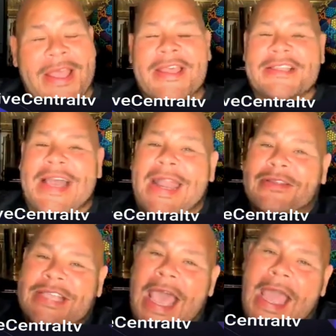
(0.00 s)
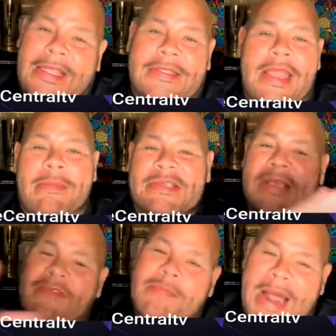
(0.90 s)
Shout out to academics,
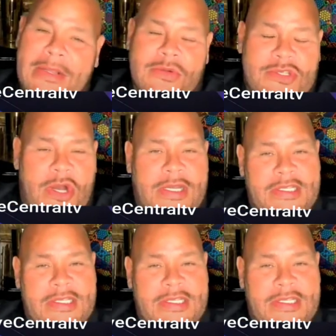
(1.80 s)
everybody who's on